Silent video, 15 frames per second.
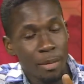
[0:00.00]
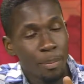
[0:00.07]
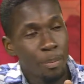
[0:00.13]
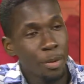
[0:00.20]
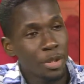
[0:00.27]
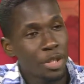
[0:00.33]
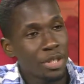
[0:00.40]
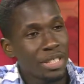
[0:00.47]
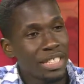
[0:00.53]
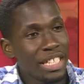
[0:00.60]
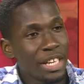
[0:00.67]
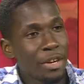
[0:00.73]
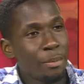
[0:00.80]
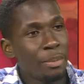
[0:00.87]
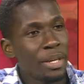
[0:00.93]
put her
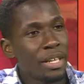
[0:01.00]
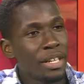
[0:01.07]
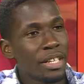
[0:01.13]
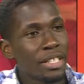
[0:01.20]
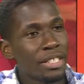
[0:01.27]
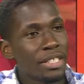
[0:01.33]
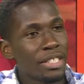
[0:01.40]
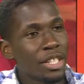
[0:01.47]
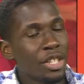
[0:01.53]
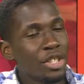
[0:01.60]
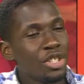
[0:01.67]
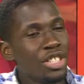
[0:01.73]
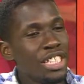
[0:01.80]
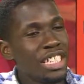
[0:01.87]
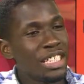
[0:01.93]
there because
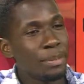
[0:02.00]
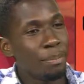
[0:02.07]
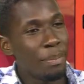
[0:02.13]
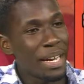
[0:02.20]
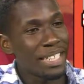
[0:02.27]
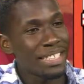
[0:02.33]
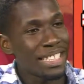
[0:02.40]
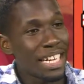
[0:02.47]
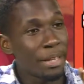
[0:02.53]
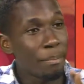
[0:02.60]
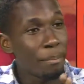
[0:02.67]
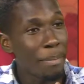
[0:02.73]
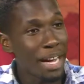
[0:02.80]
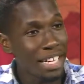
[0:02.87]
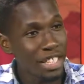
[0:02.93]
she is best at
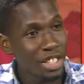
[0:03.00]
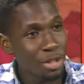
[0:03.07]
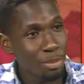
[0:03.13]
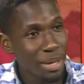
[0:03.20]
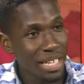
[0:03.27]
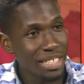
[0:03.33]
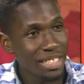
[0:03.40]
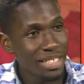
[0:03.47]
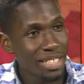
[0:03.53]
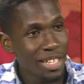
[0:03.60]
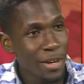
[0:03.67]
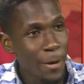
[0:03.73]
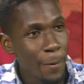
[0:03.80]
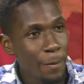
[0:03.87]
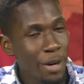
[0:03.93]
management,
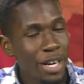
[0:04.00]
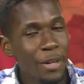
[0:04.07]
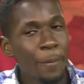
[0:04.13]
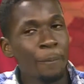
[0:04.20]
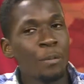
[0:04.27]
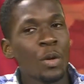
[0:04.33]
right?